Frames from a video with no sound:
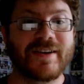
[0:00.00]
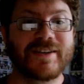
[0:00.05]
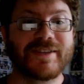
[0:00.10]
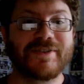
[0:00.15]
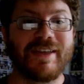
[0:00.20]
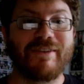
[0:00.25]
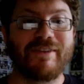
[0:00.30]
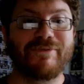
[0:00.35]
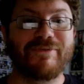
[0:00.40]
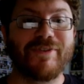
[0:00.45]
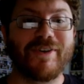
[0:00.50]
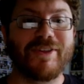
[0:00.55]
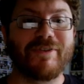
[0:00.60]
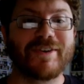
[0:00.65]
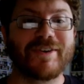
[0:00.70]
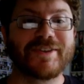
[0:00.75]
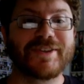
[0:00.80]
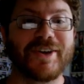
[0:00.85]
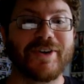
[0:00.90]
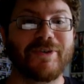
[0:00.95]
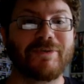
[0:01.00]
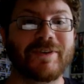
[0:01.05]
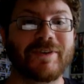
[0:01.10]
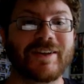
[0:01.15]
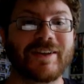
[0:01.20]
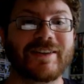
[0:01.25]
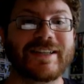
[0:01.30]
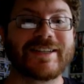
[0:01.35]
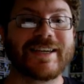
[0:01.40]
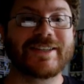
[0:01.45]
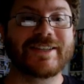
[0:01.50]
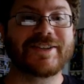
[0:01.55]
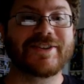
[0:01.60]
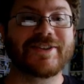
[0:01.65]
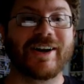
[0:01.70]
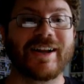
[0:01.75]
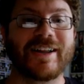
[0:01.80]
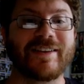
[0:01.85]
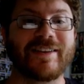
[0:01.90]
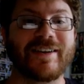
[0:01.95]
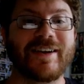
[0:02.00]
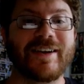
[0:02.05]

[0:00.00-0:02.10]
So without further ado, let's get started.